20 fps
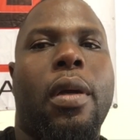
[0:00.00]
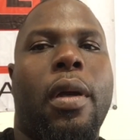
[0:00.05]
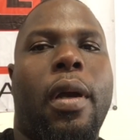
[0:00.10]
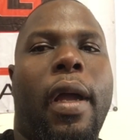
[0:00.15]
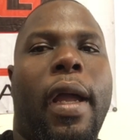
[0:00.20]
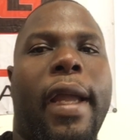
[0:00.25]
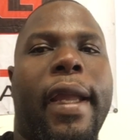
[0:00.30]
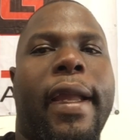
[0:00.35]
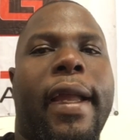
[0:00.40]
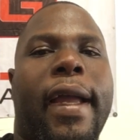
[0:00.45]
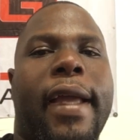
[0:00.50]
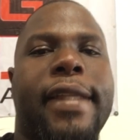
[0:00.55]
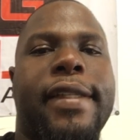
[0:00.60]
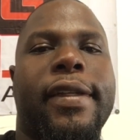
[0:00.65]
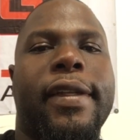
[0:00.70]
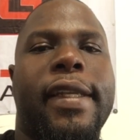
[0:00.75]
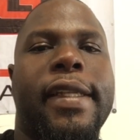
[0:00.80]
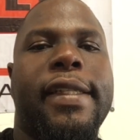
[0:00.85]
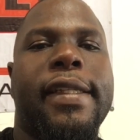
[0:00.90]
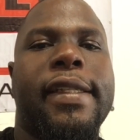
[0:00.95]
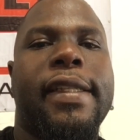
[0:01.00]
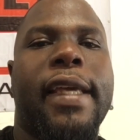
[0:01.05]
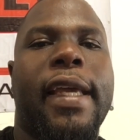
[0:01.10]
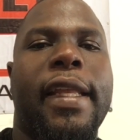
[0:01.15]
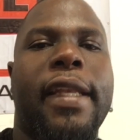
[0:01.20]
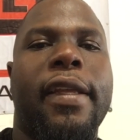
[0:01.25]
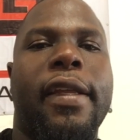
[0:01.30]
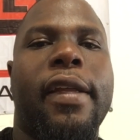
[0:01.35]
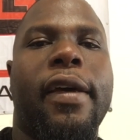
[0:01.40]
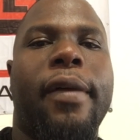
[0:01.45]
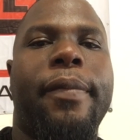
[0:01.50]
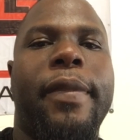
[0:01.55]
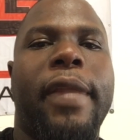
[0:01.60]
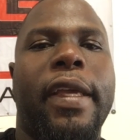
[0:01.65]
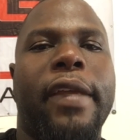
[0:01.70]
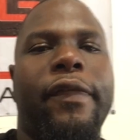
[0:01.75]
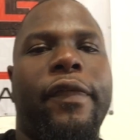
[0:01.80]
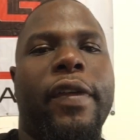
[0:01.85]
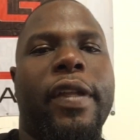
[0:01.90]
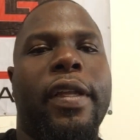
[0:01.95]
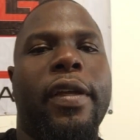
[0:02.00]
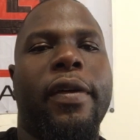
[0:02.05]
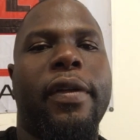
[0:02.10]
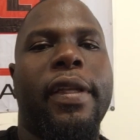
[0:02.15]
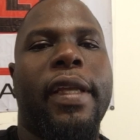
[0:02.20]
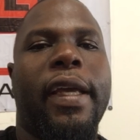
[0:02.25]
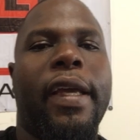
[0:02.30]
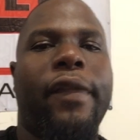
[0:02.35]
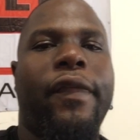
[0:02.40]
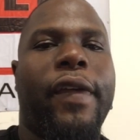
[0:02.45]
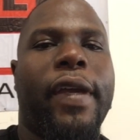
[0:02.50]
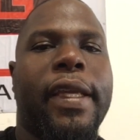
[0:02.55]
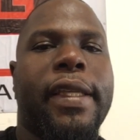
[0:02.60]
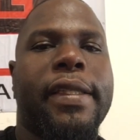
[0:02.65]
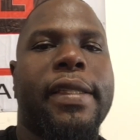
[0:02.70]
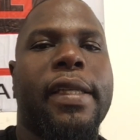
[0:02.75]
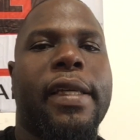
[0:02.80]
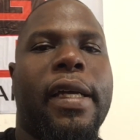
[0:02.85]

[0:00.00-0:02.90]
All right, guys, so this is the end of the update video on the FX.